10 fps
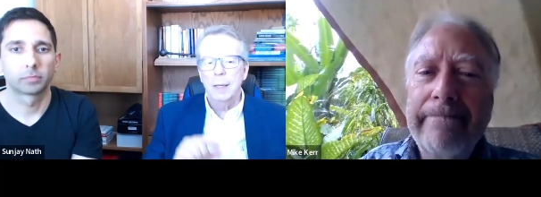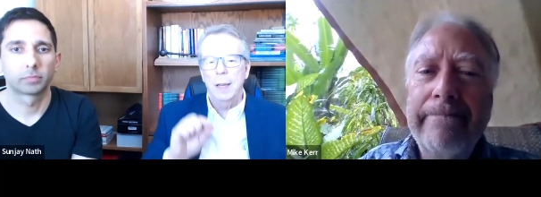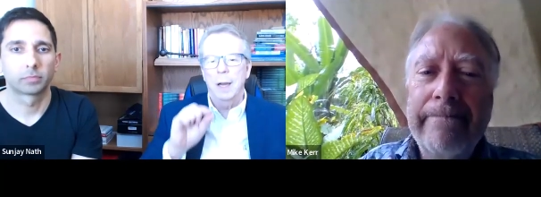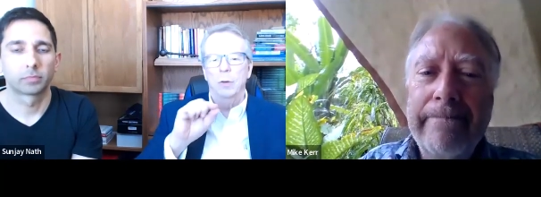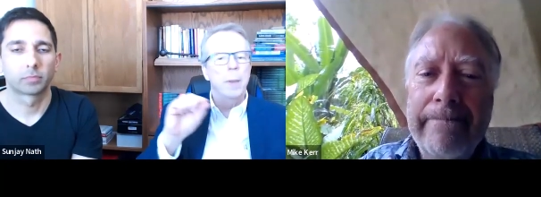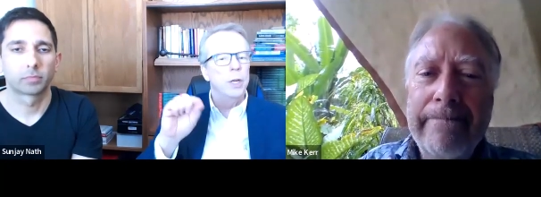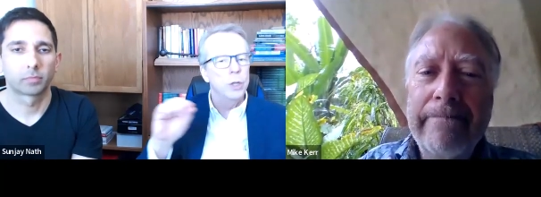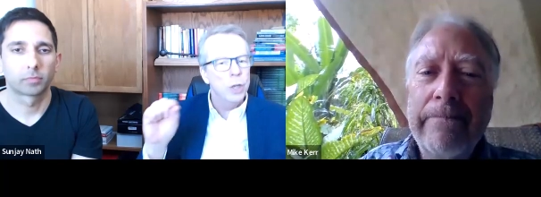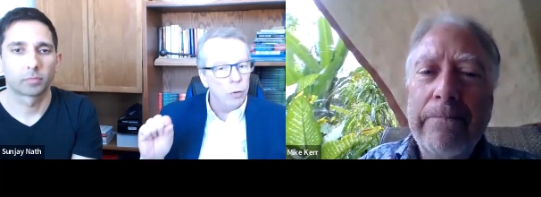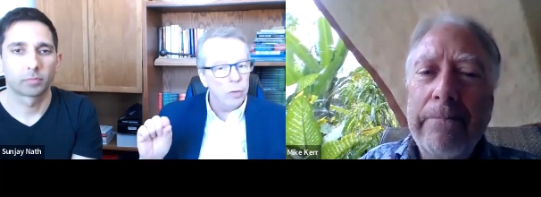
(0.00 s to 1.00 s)
Speaker 1: Carol made a
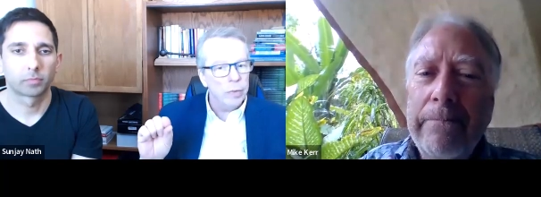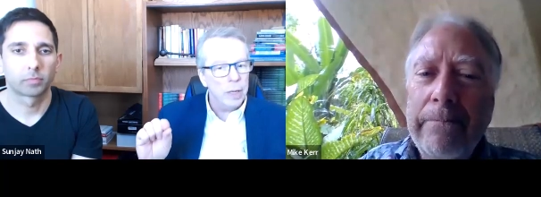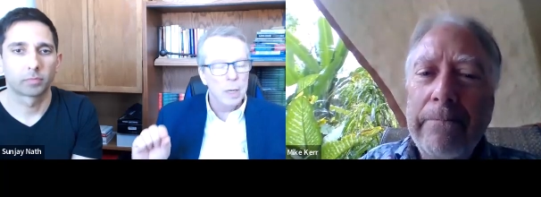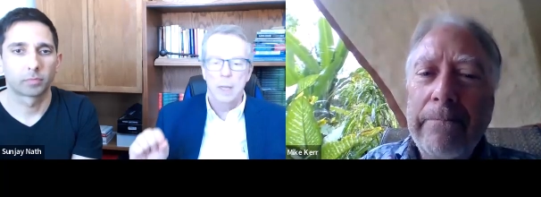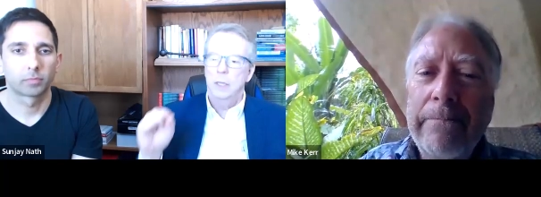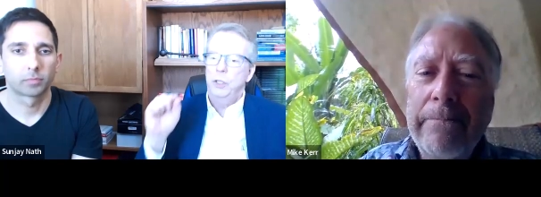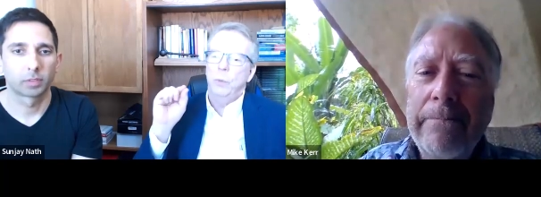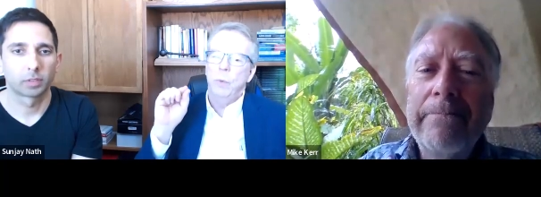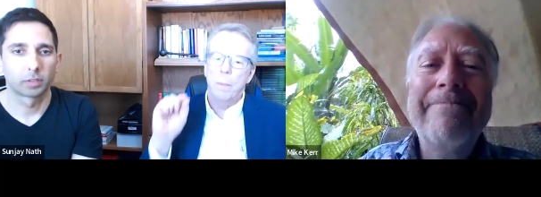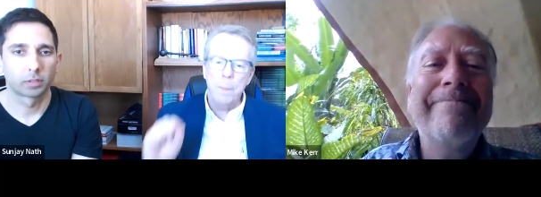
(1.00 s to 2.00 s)
note of it. She
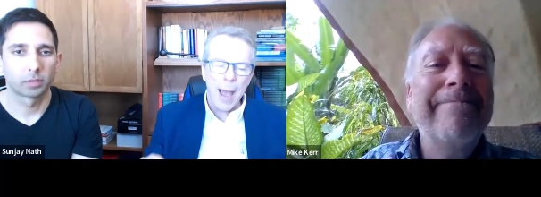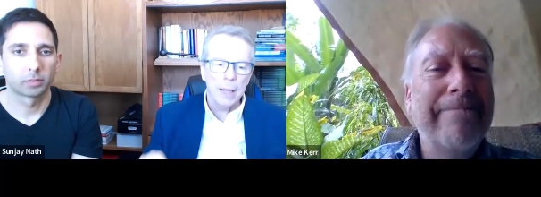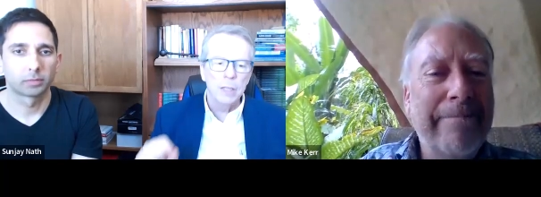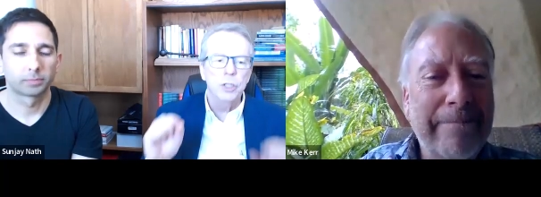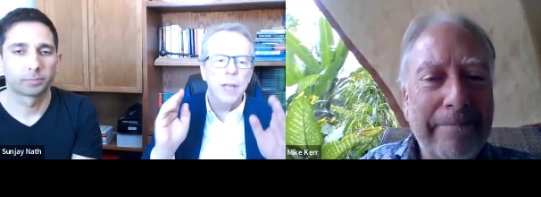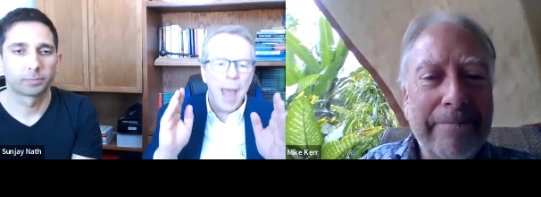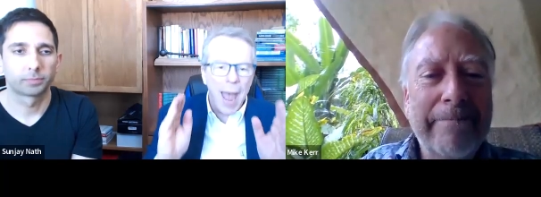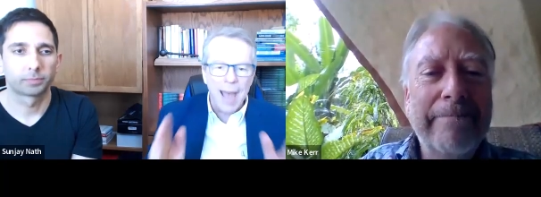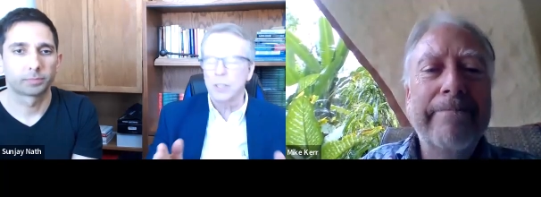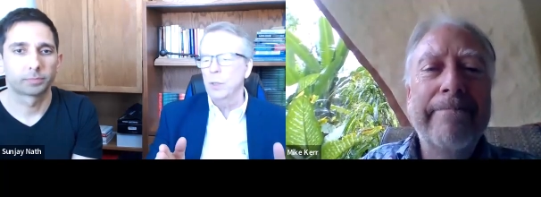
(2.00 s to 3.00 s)
went back and she
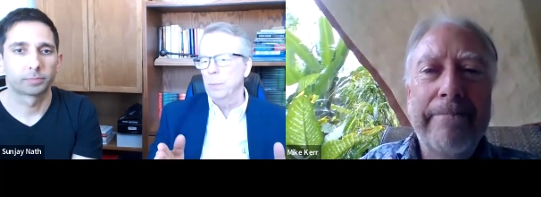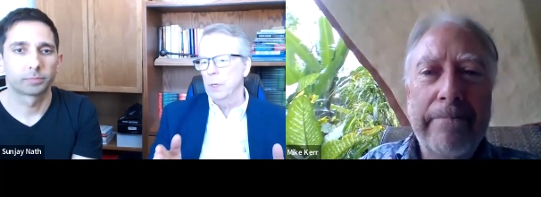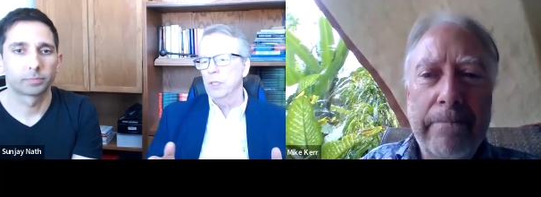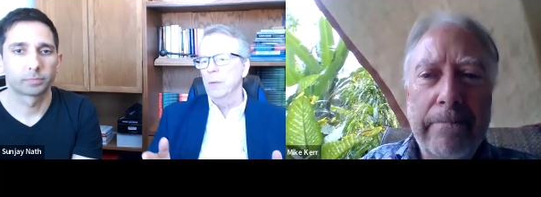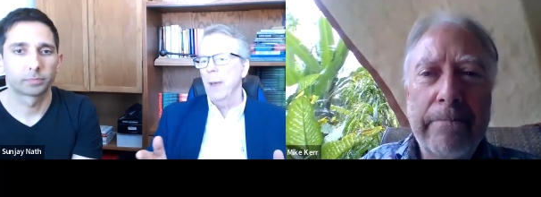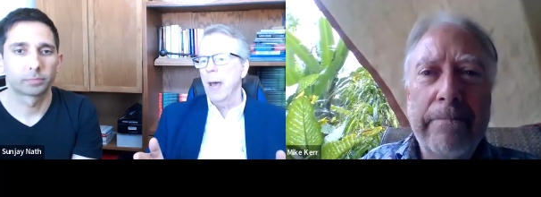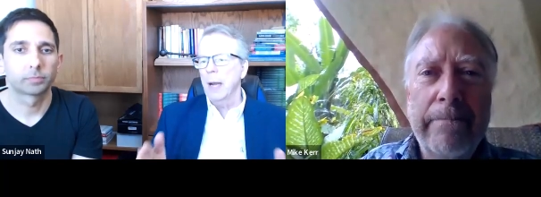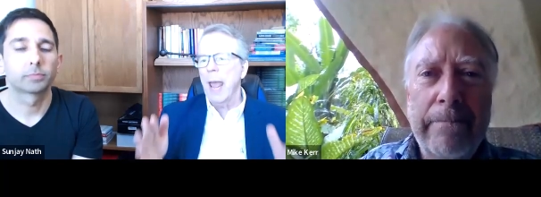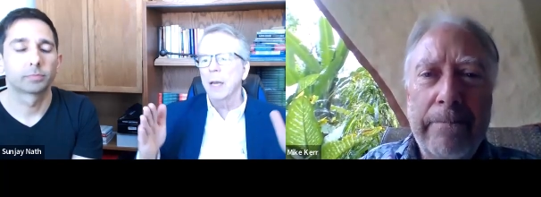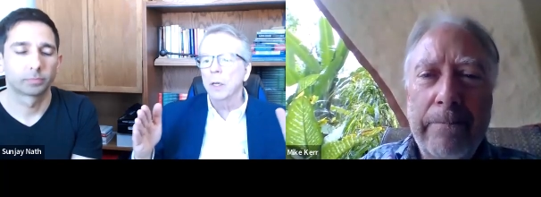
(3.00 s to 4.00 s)
asked the person about
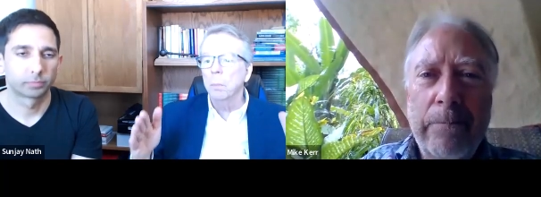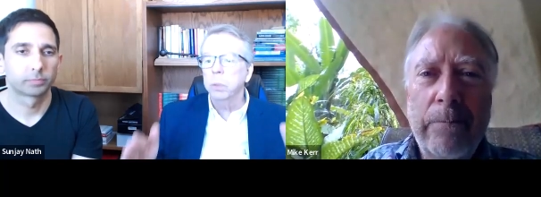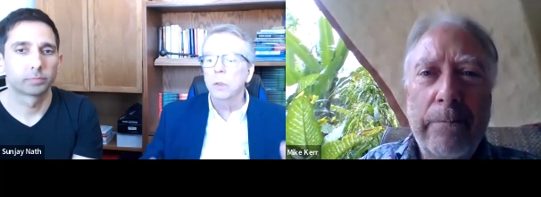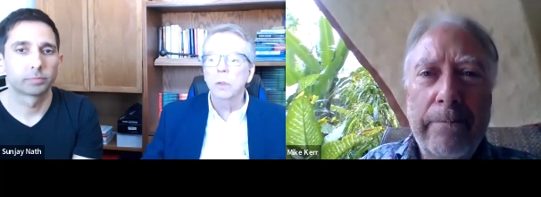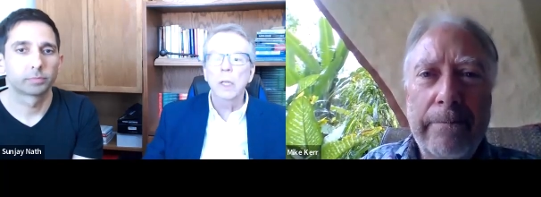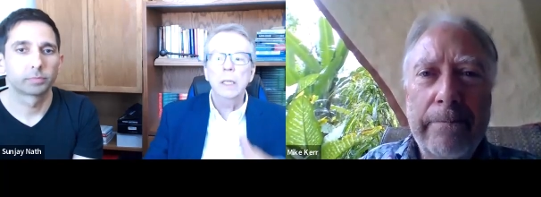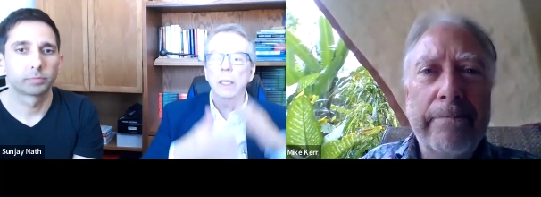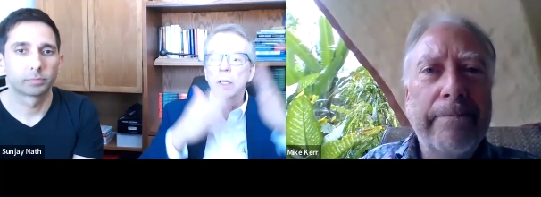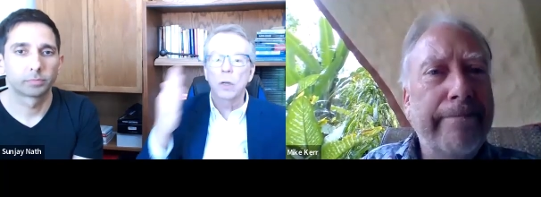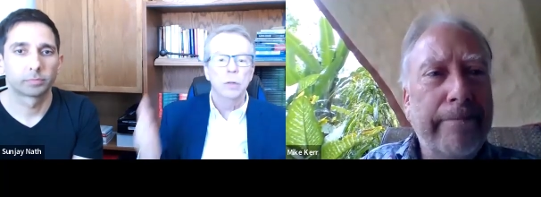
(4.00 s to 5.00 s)
it and
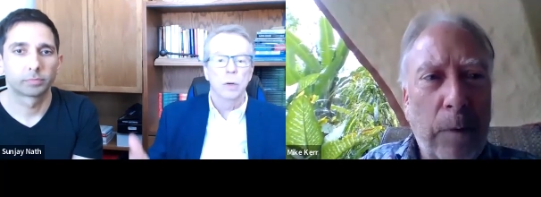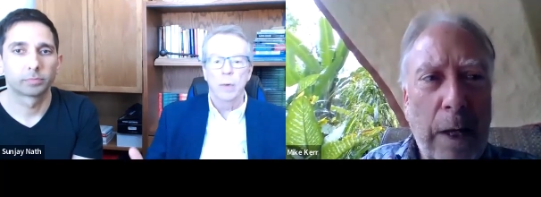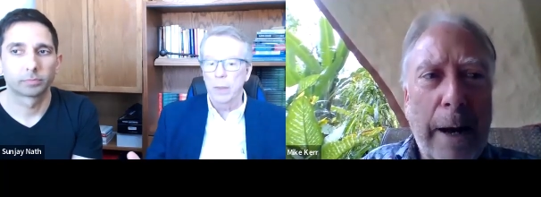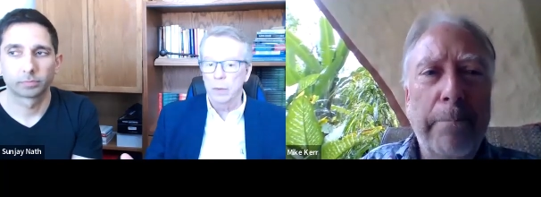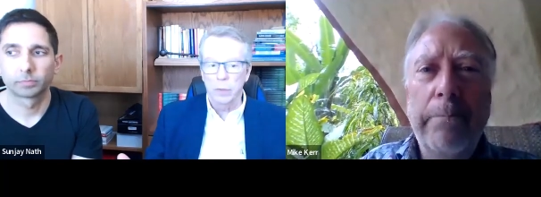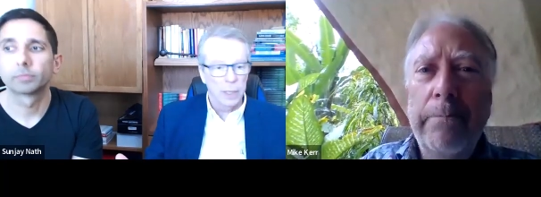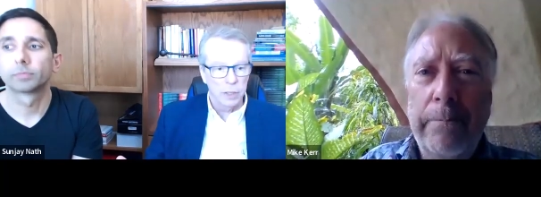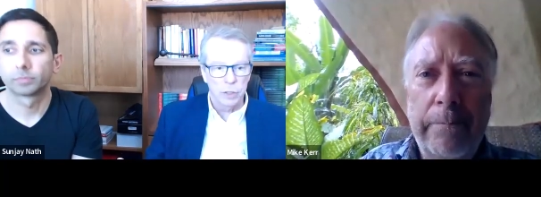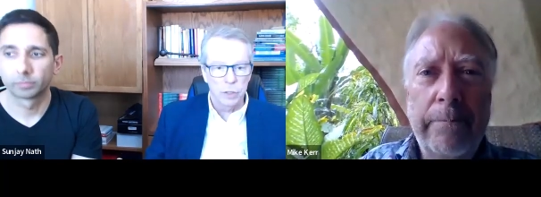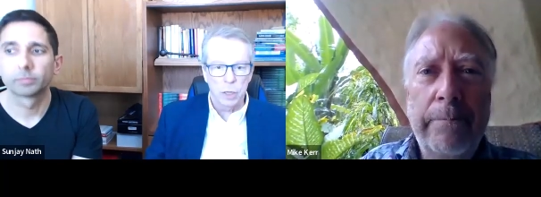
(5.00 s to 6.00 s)
completely turned around their
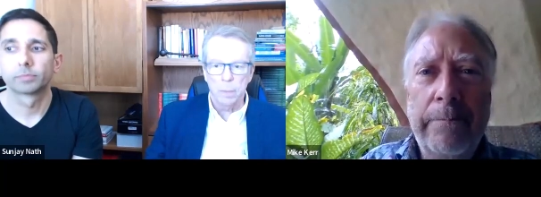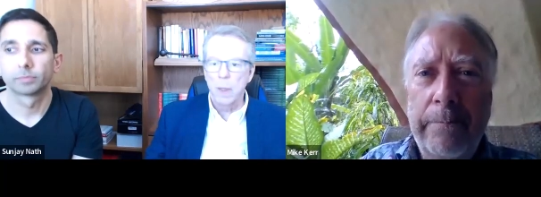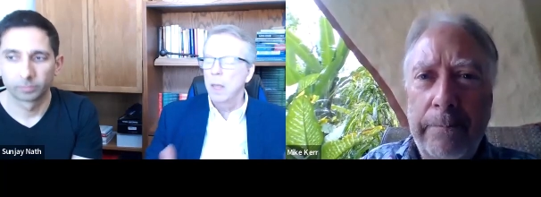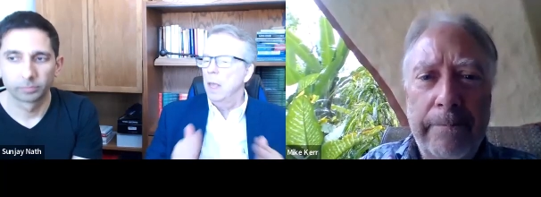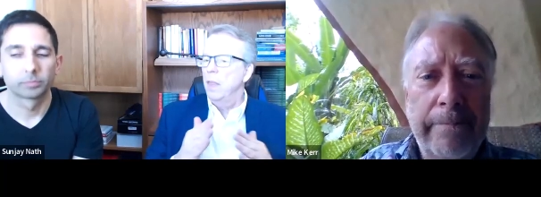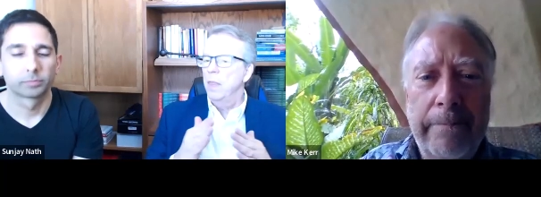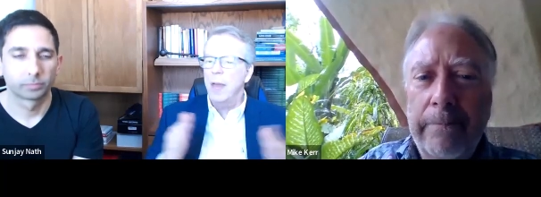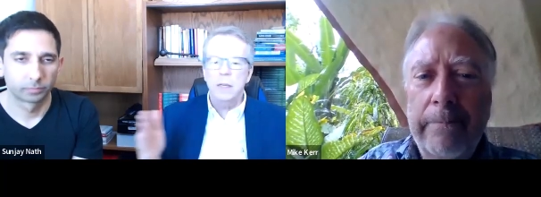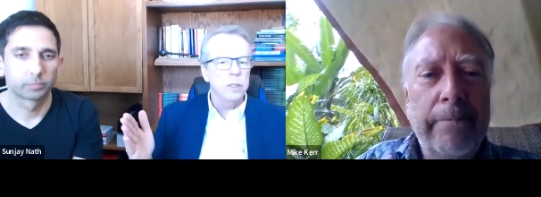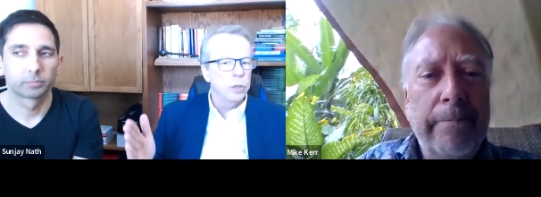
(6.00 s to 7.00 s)
relationship
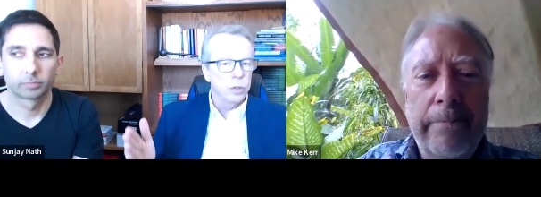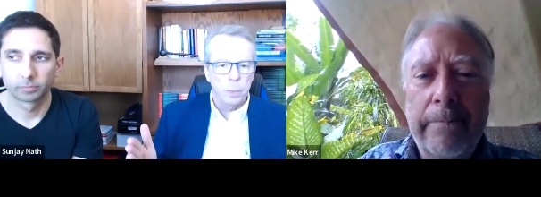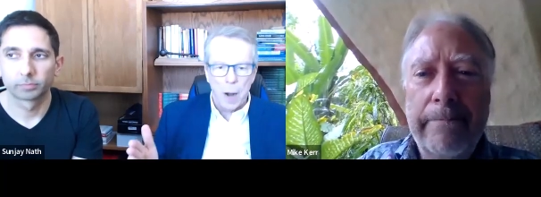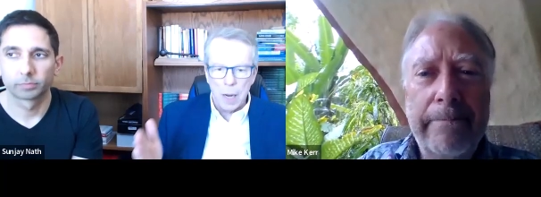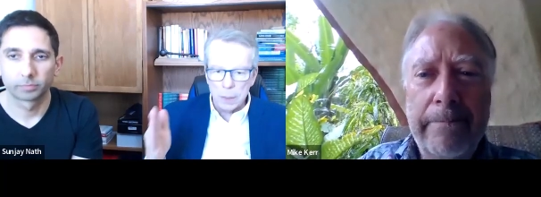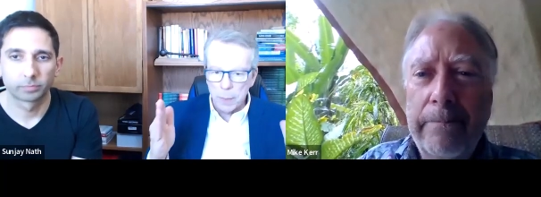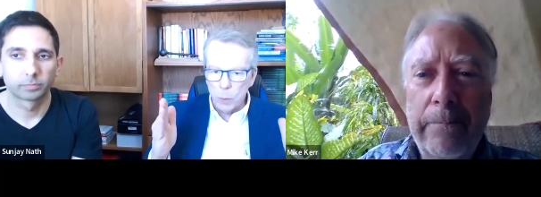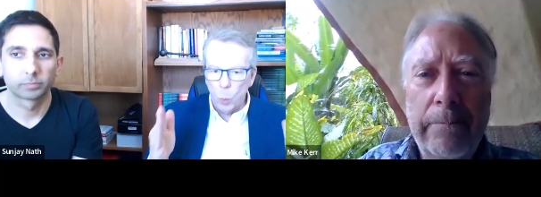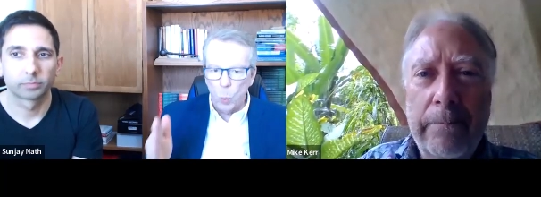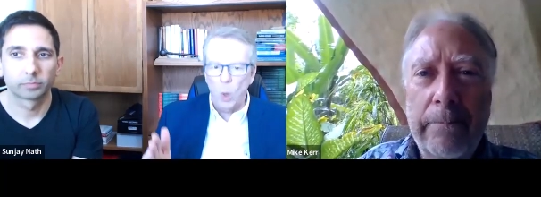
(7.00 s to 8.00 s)
that doesn't surprise
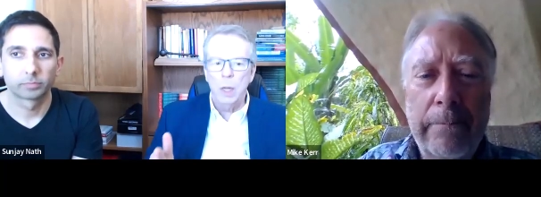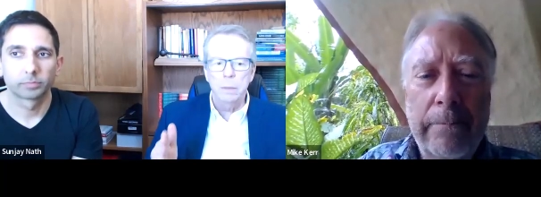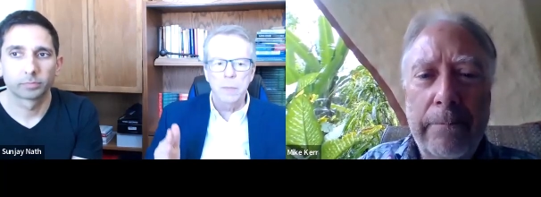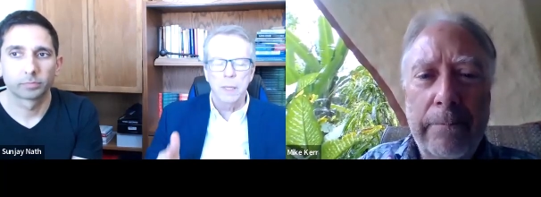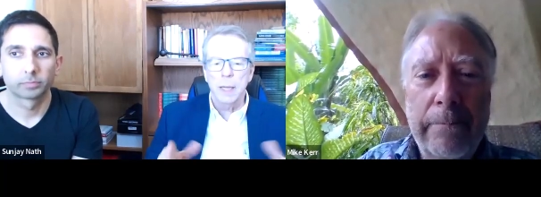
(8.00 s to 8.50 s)
me one bit.